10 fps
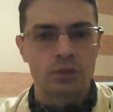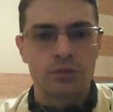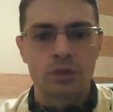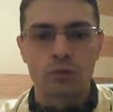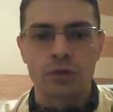
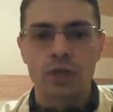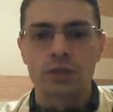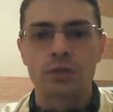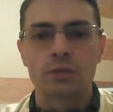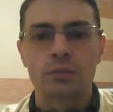d3
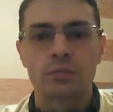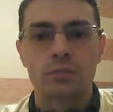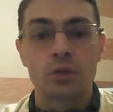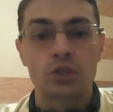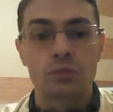rookate, and
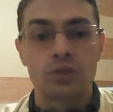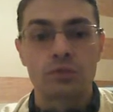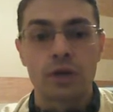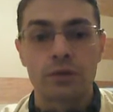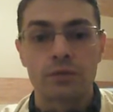bishop
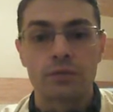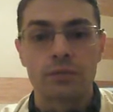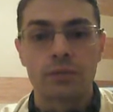g5.